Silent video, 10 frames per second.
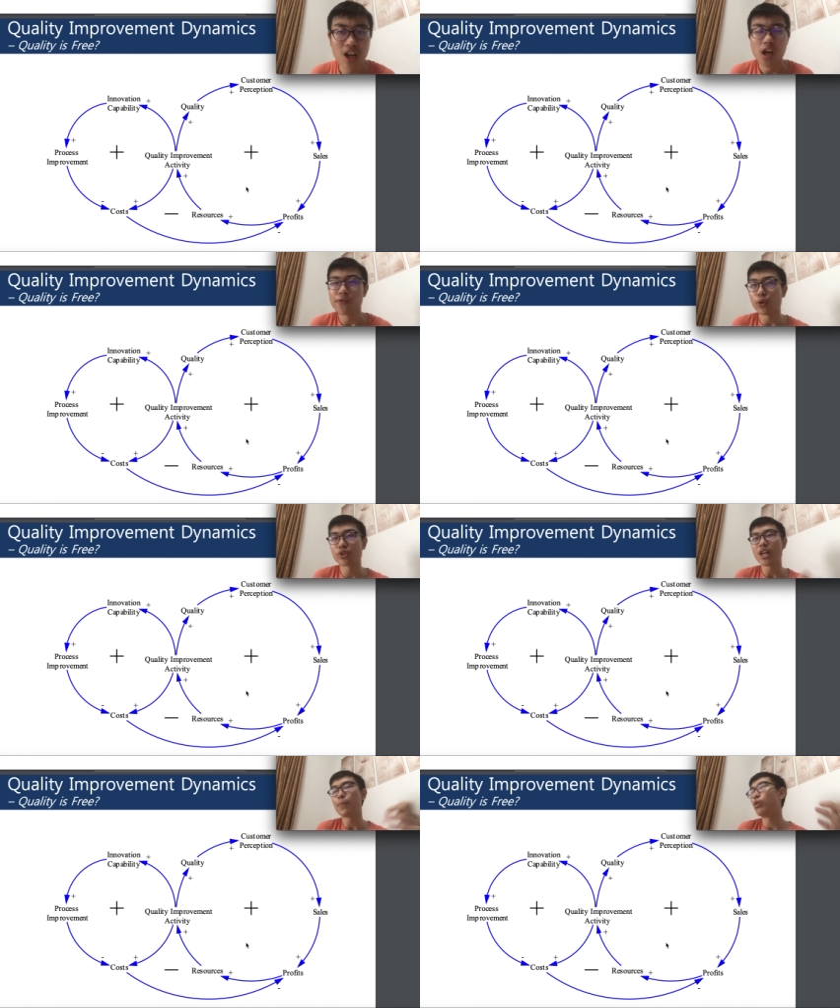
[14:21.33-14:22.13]
For
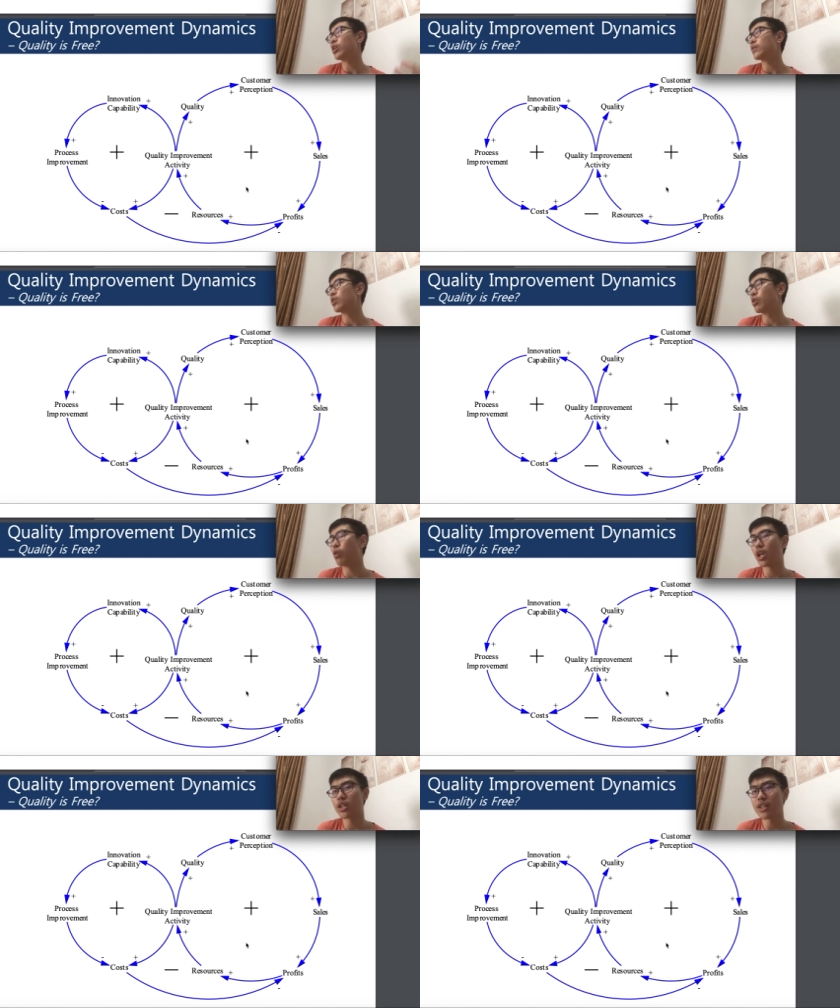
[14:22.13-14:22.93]
example, if your
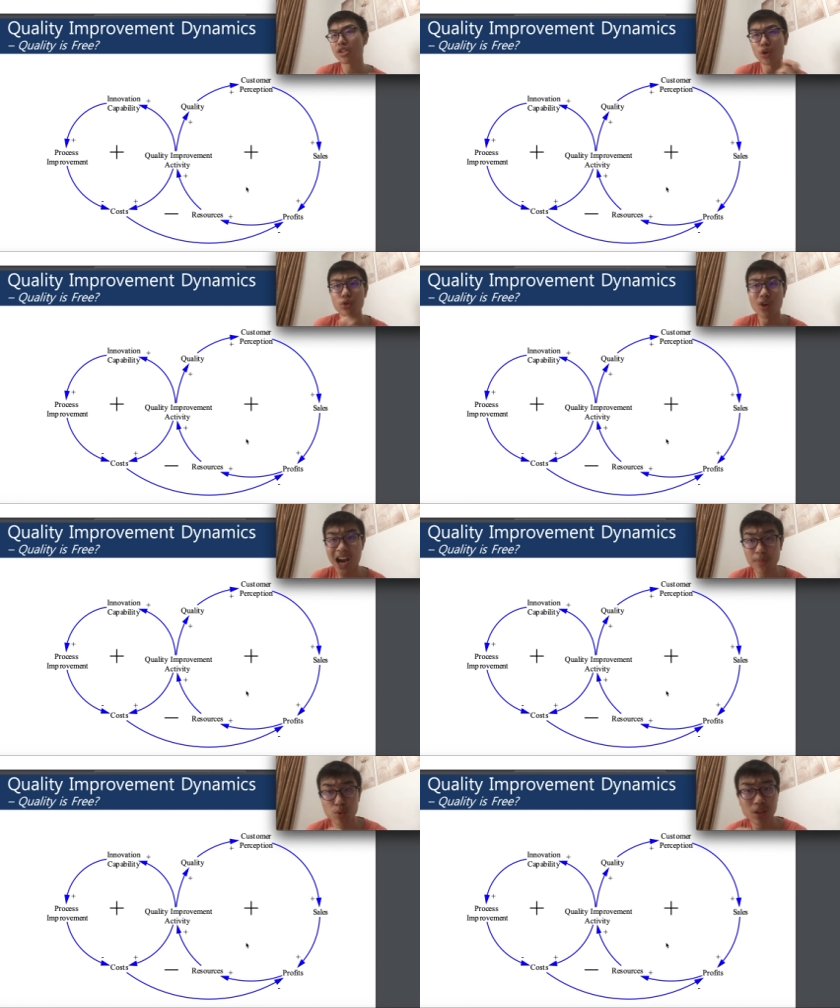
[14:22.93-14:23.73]
quality is still not
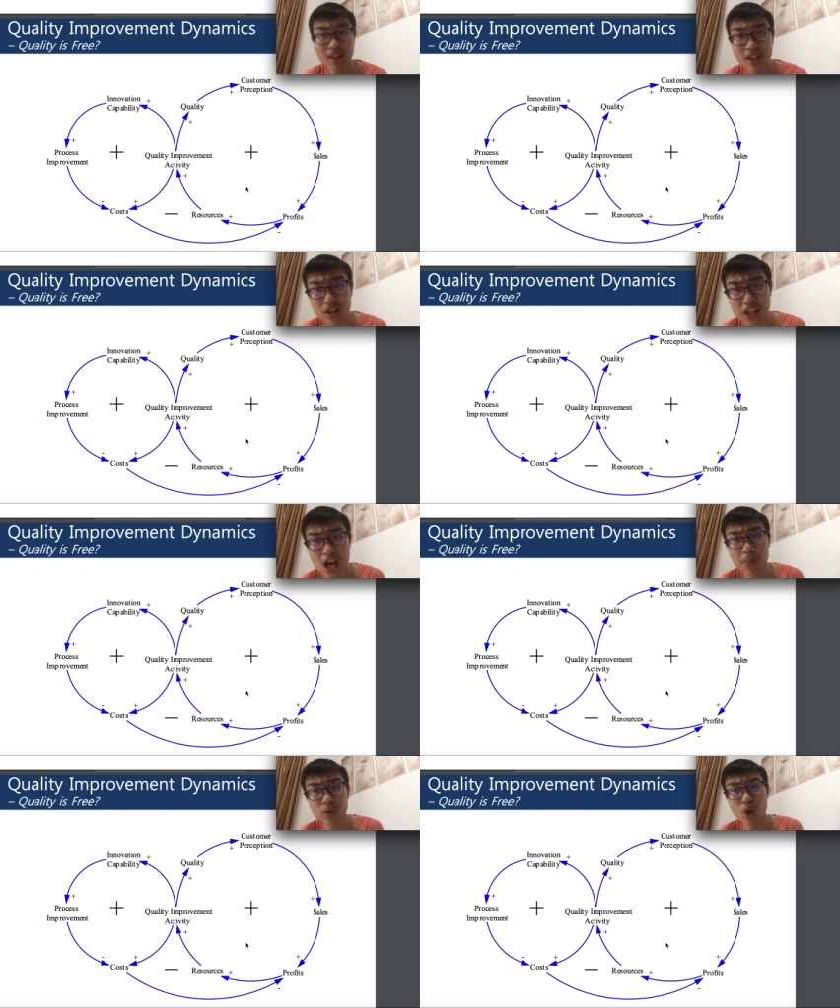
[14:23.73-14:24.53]
up to the standard
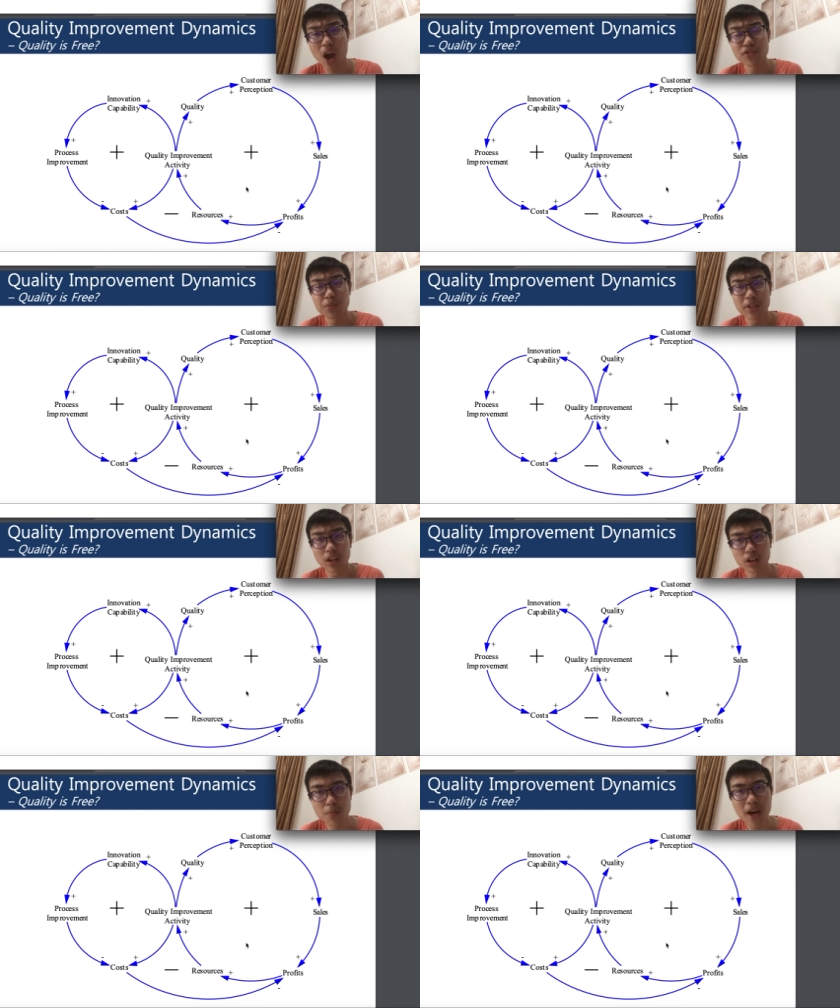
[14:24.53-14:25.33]
yet, but you have spent a
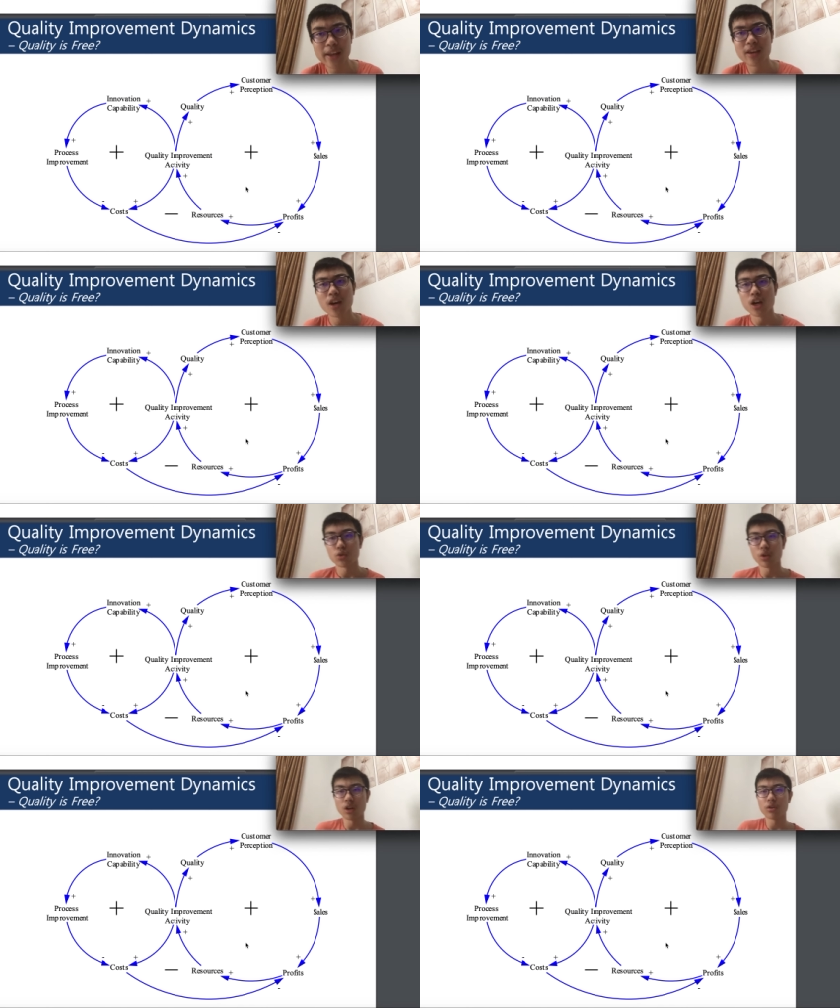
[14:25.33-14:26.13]
lot of money,
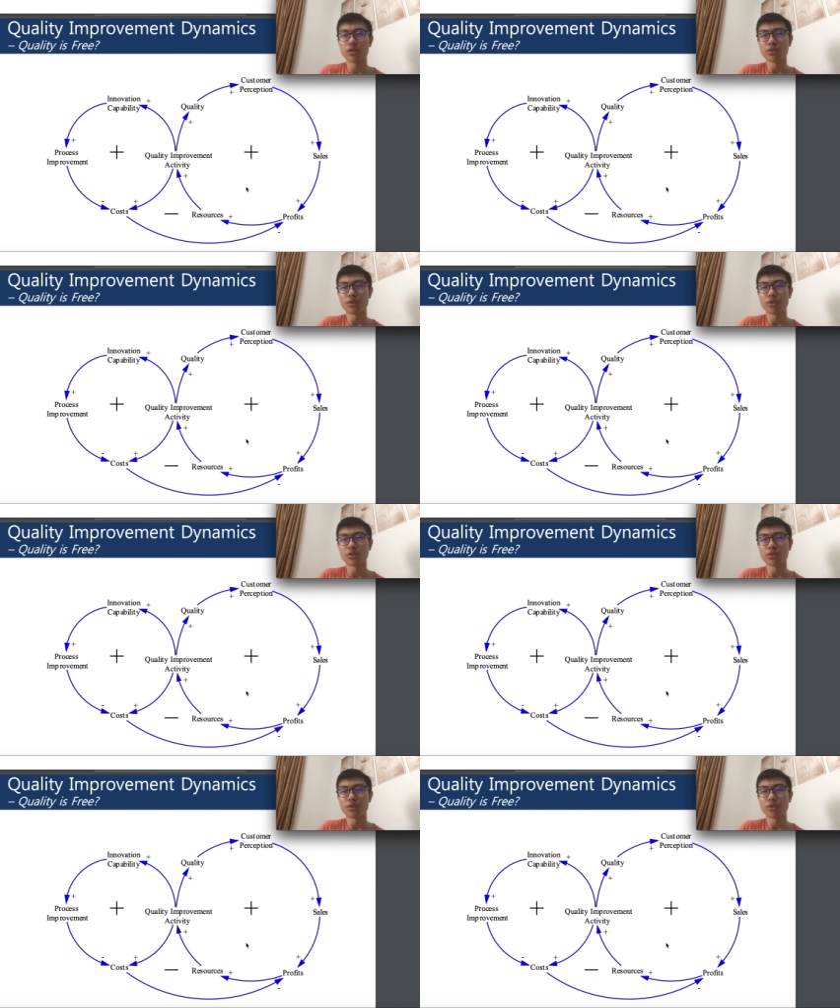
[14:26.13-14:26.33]
your loyal, your